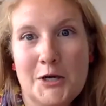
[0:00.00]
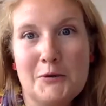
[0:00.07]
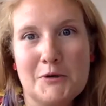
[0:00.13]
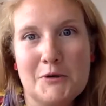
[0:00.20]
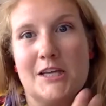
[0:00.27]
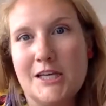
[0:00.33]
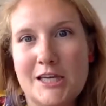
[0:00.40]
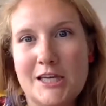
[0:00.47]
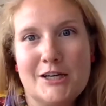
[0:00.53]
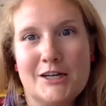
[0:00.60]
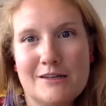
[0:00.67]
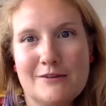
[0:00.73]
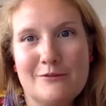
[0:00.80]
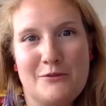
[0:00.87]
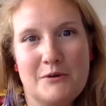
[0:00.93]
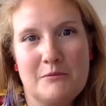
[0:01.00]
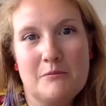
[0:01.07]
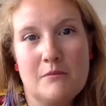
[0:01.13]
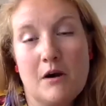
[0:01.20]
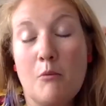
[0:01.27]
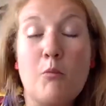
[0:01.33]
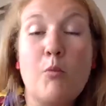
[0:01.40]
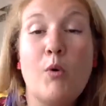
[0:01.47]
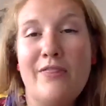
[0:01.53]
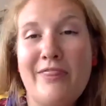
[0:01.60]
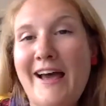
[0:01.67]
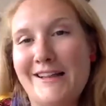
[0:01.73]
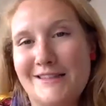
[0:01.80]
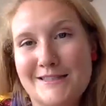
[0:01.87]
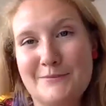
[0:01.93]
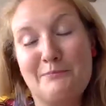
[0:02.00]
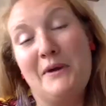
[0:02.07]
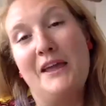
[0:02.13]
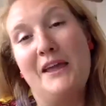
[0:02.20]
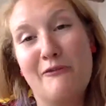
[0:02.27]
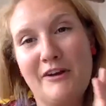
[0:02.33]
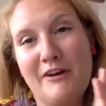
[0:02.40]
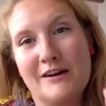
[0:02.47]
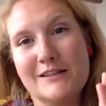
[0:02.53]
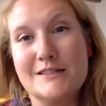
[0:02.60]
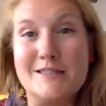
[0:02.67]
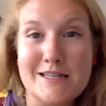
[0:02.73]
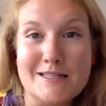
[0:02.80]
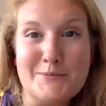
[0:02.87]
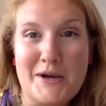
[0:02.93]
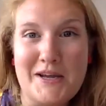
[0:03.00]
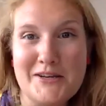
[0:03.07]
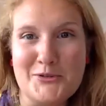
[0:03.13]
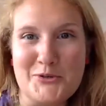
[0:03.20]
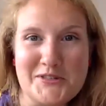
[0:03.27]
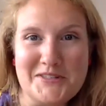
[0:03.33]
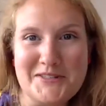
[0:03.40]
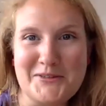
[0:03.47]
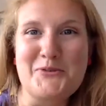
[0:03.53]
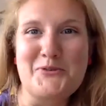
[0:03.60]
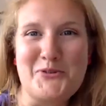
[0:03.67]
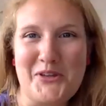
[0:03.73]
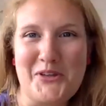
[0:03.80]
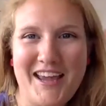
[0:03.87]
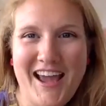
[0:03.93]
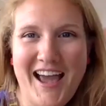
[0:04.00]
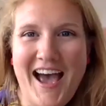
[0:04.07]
really hearing from one, that's, in fairness, that's my interests usually.